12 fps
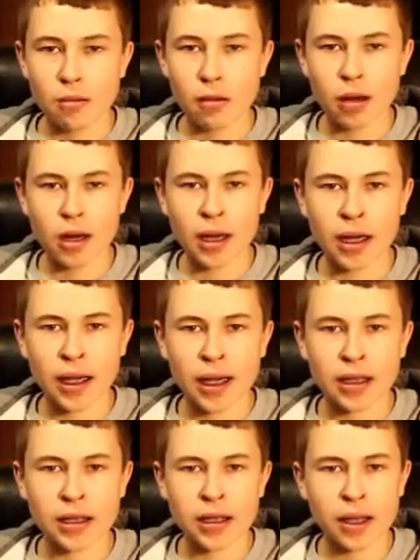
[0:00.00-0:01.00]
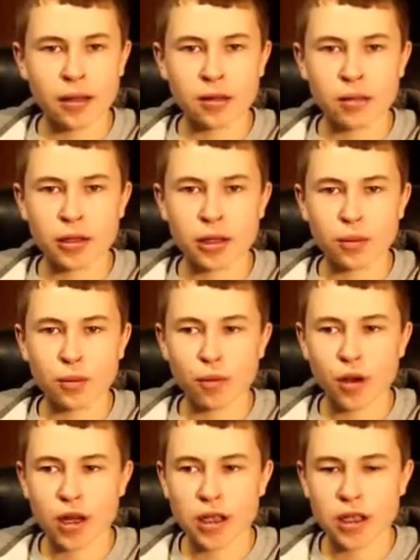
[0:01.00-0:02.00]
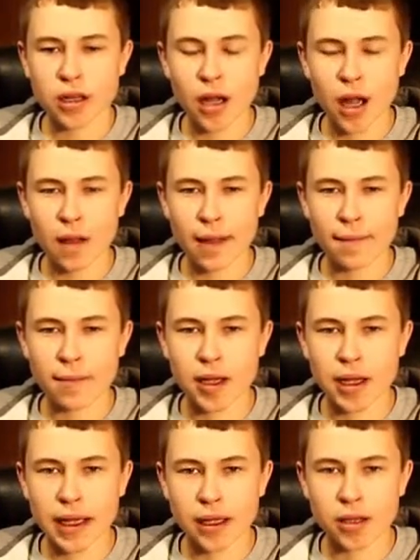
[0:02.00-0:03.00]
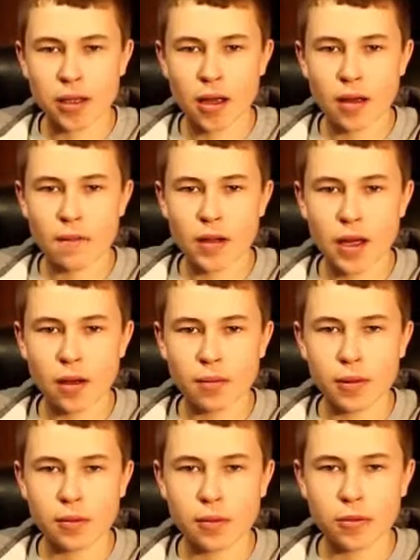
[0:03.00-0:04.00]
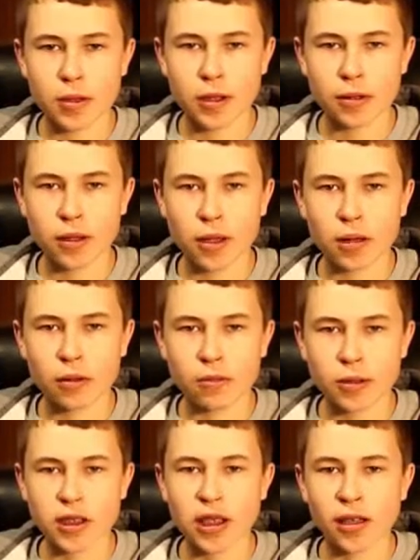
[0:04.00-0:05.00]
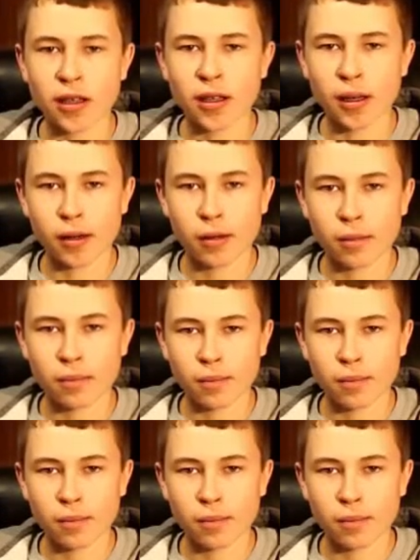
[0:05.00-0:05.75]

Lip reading: But alright guys, thank you so much for watching. I'll have the next video up here before too long. We'll see y'all later.